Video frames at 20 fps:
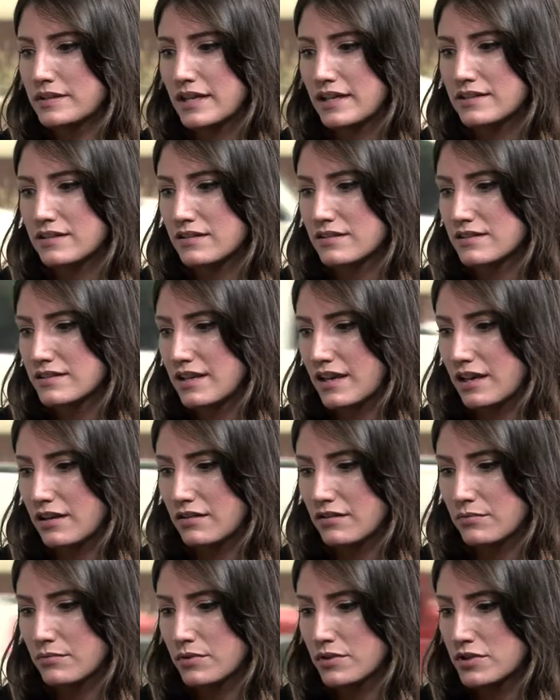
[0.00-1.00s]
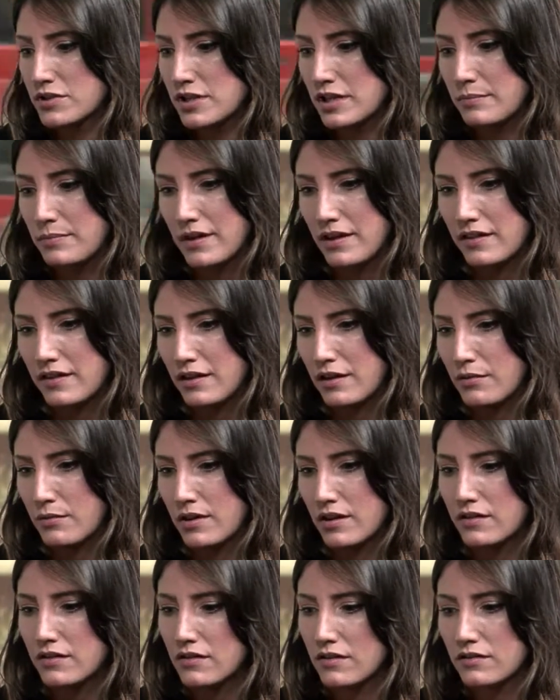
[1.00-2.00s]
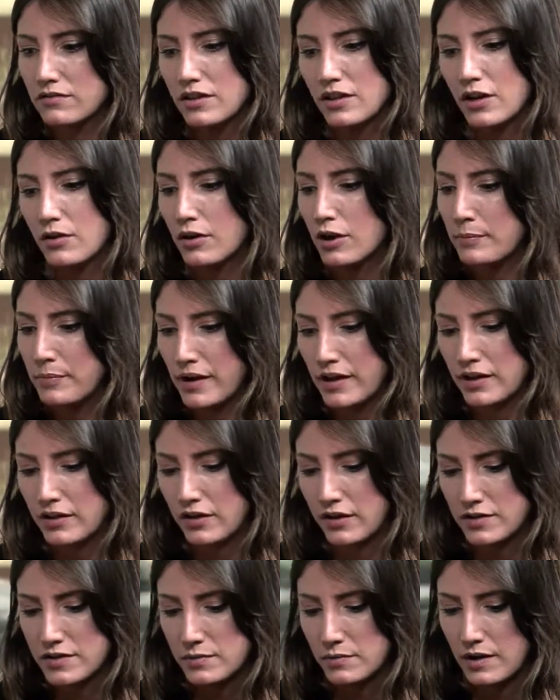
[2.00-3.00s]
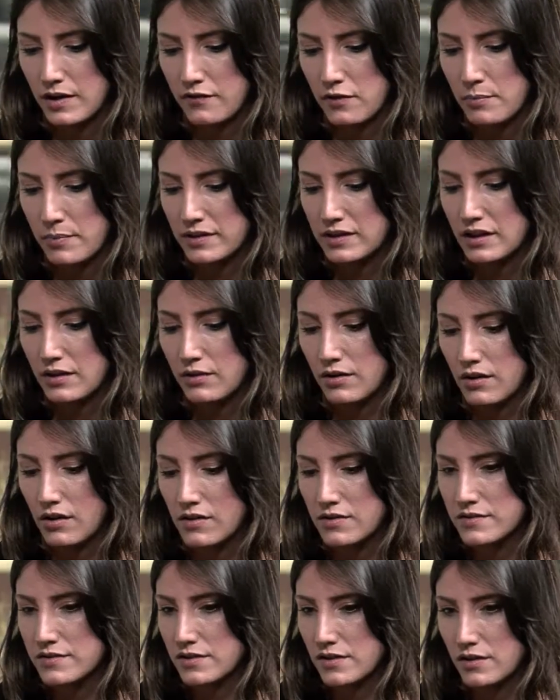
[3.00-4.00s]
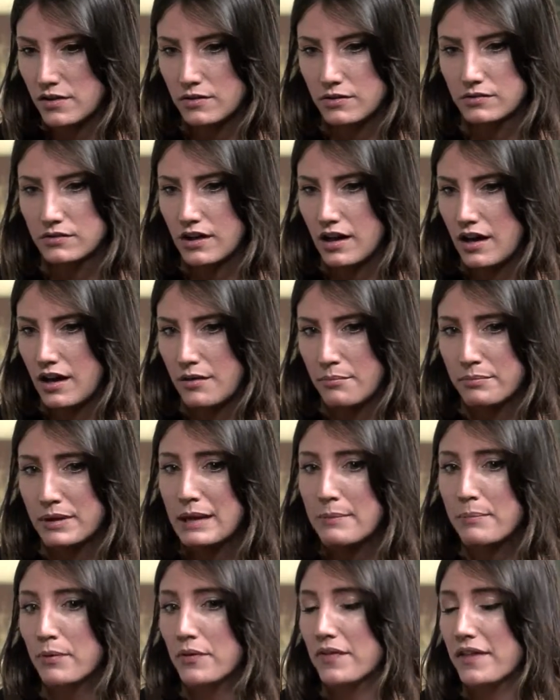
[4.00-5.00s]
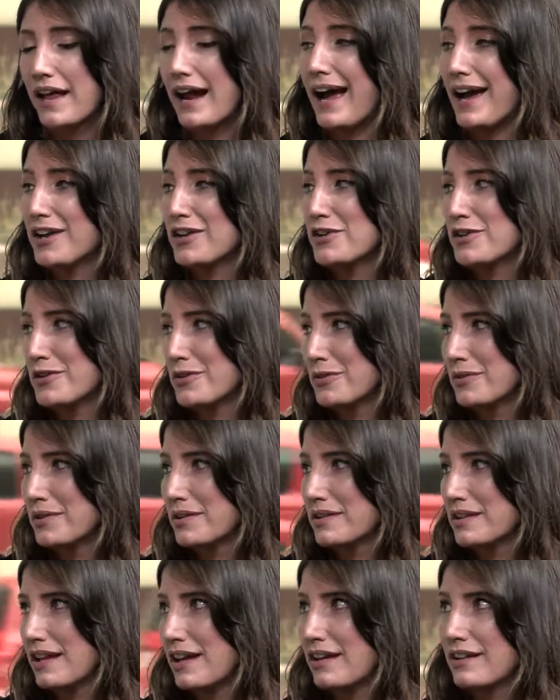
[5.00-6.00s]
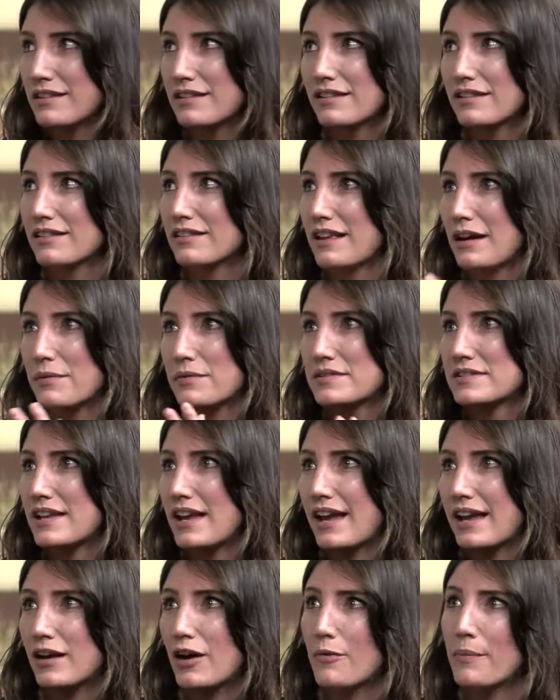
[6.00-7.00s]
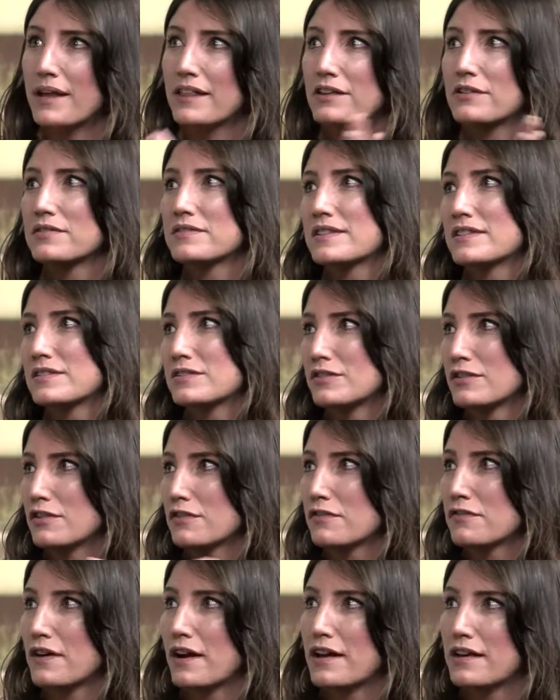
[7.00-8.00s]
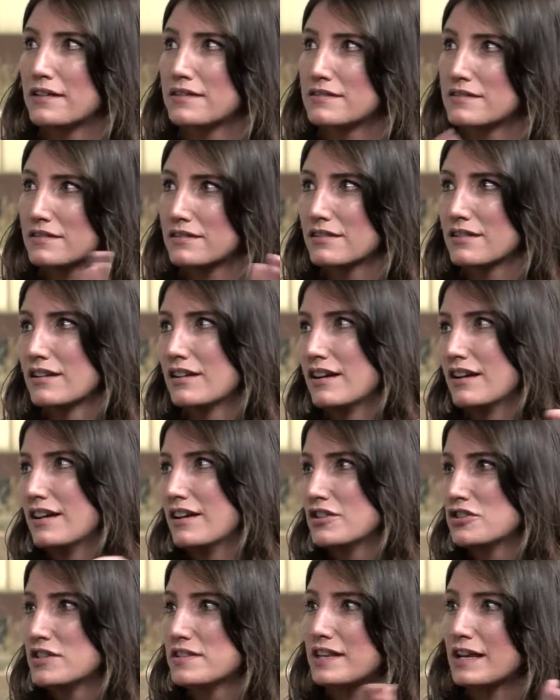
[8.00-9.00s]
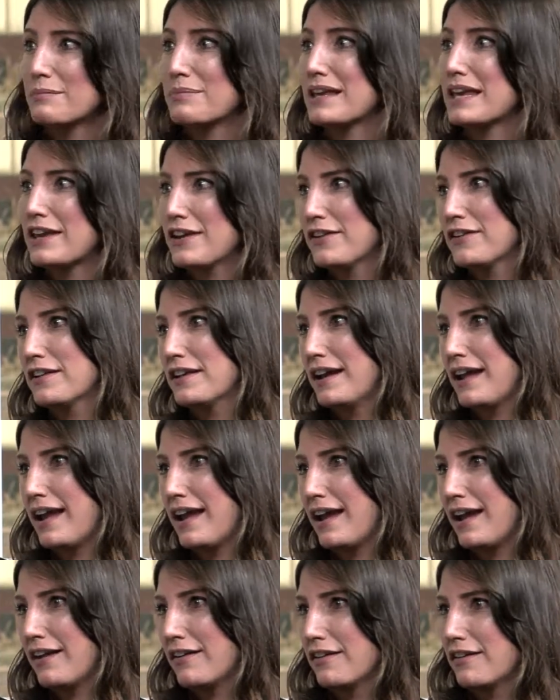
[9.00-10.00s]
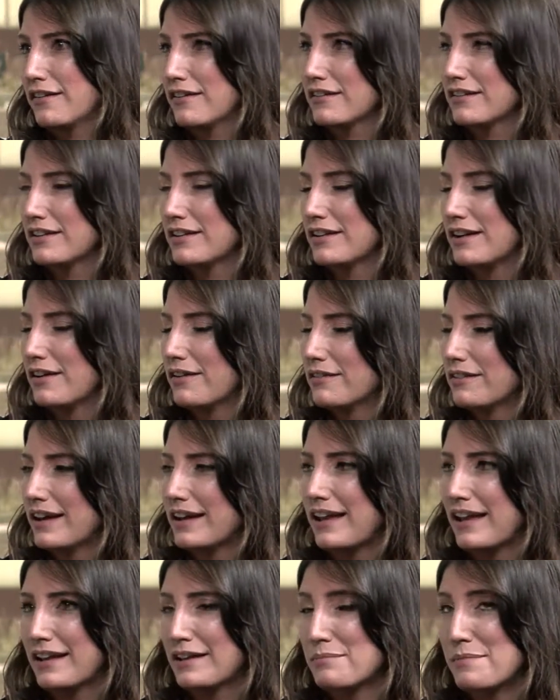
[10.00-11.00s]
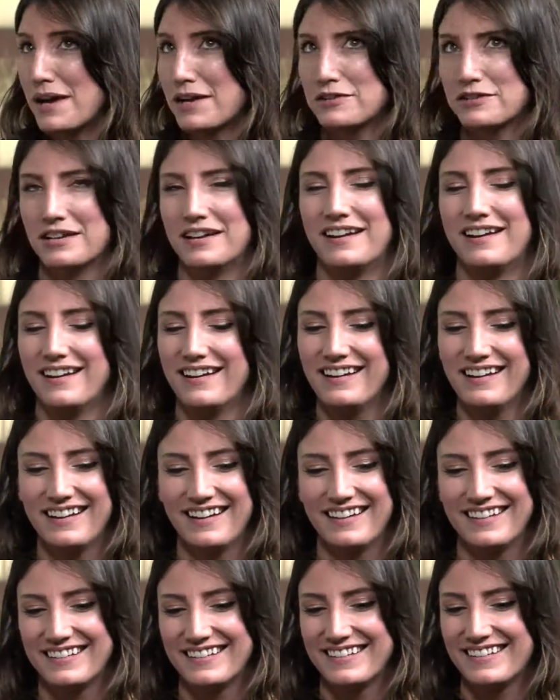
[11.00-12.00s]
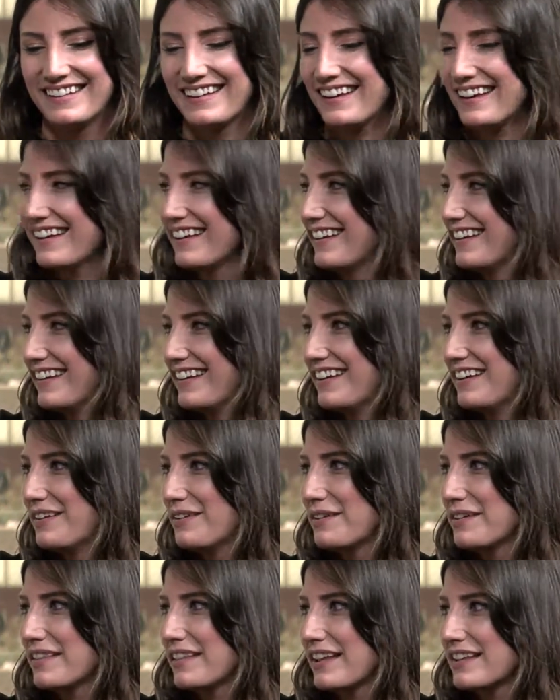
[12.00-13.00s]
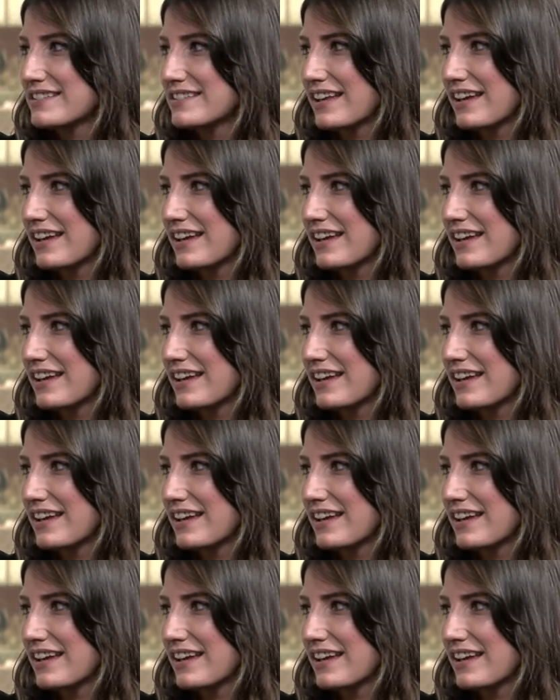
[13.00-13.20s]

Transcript: days on set where she'd be there with, you know, her bodyguards or whatever, but there were also people that I knew that were saying, oh, my little sister and her friends, or she's going to be here today, or, you know, I can't imagine what that's